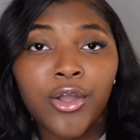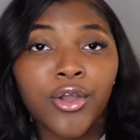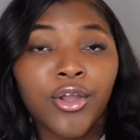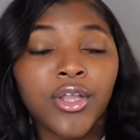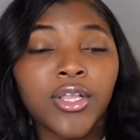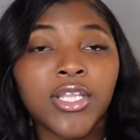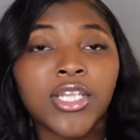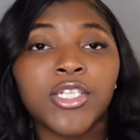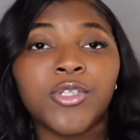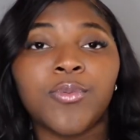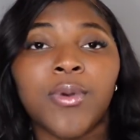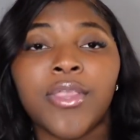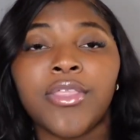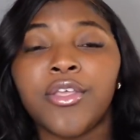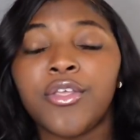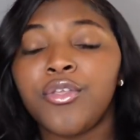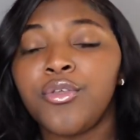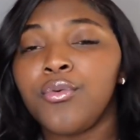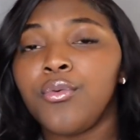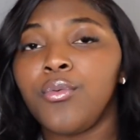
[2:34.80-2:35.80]
girlies, whether
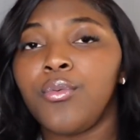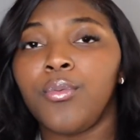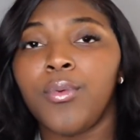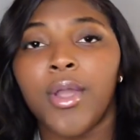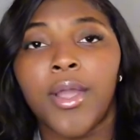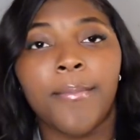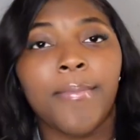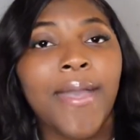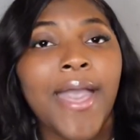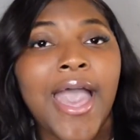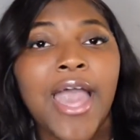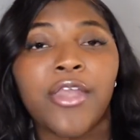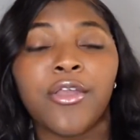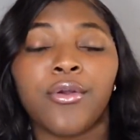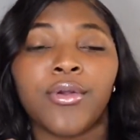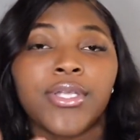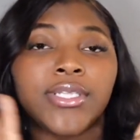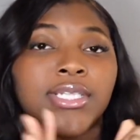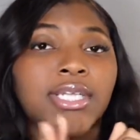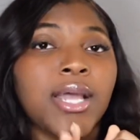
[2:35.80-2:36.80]
you wear a pad
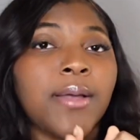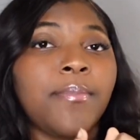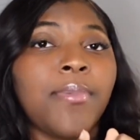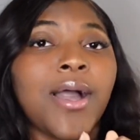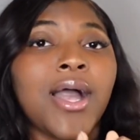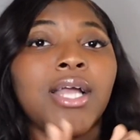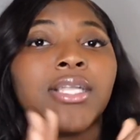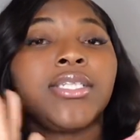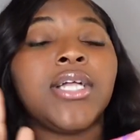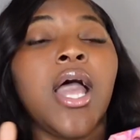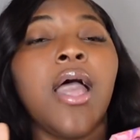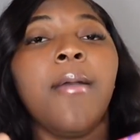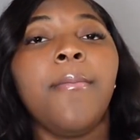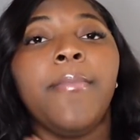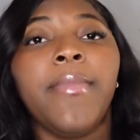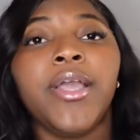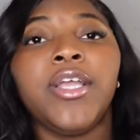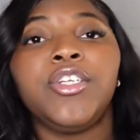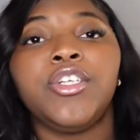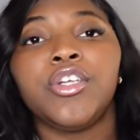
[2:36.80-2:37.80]
or tampons,
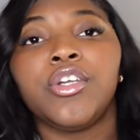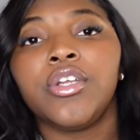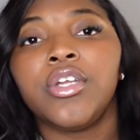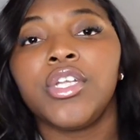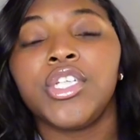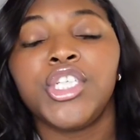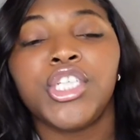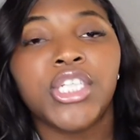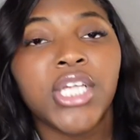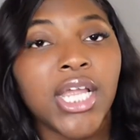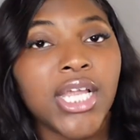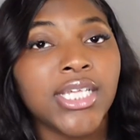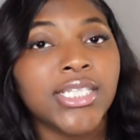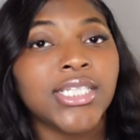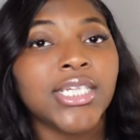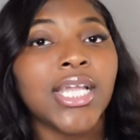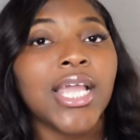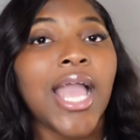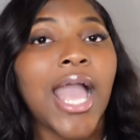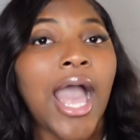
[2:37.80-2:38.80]
make sure you're
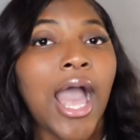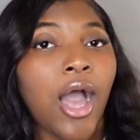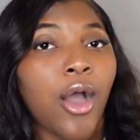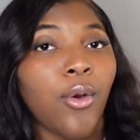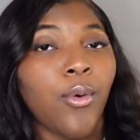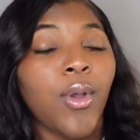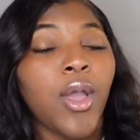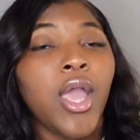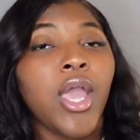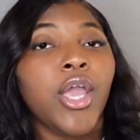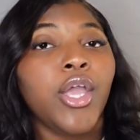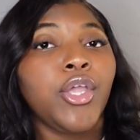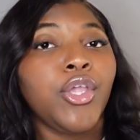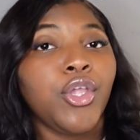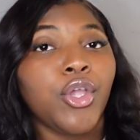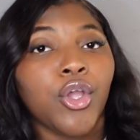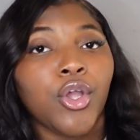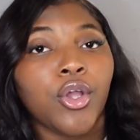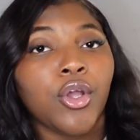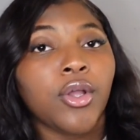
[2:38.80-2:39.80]
changing out
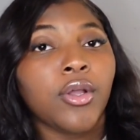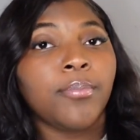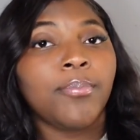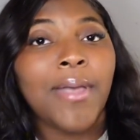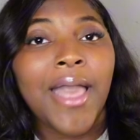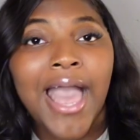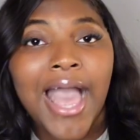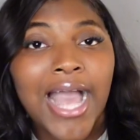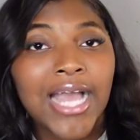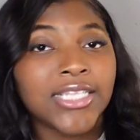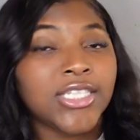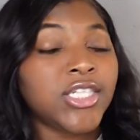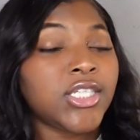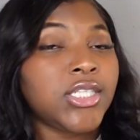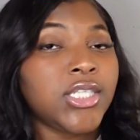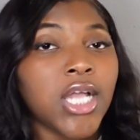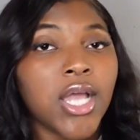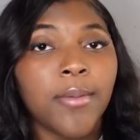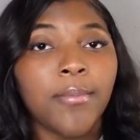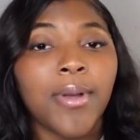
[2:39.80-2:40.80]
your pads, your
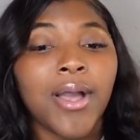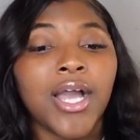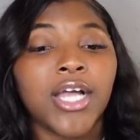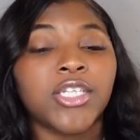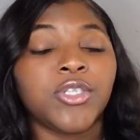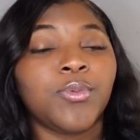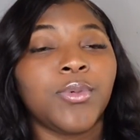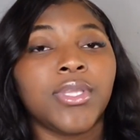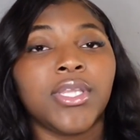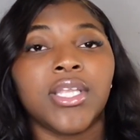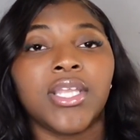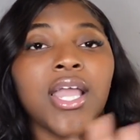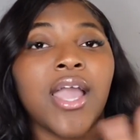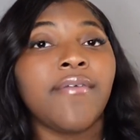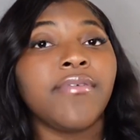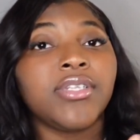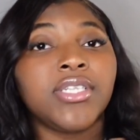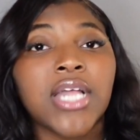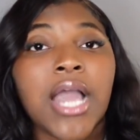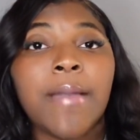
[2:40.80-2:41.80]
tampons within
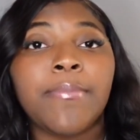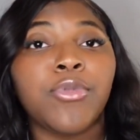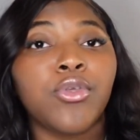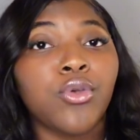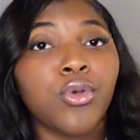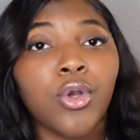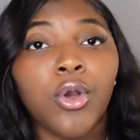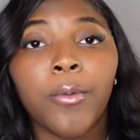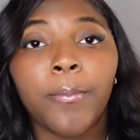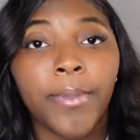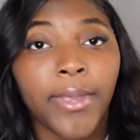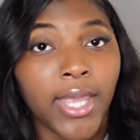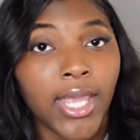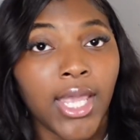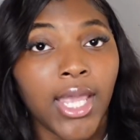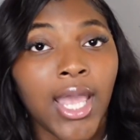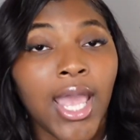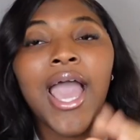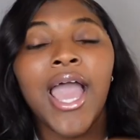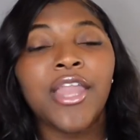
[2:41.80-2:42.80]
every time you go
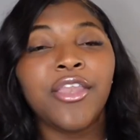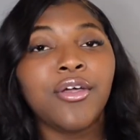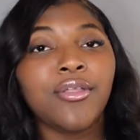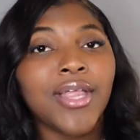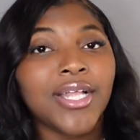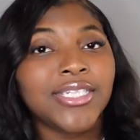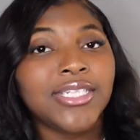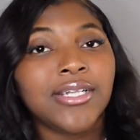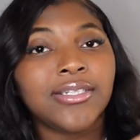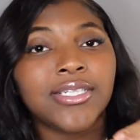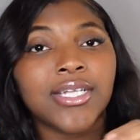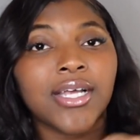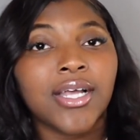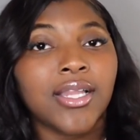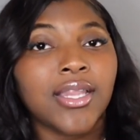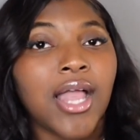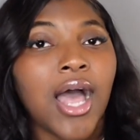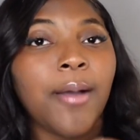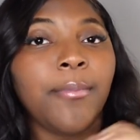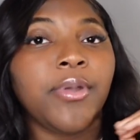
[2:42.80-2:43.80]
pee. I know that sounds like a
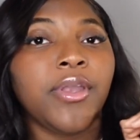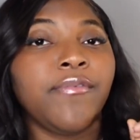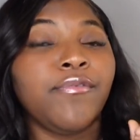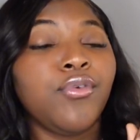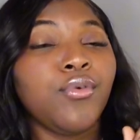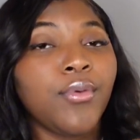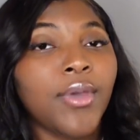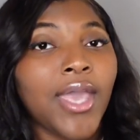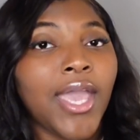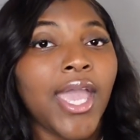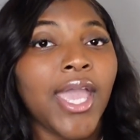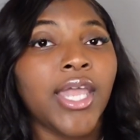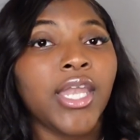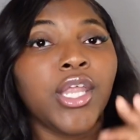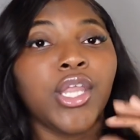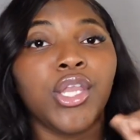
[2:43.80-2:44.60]
lot, but if you can,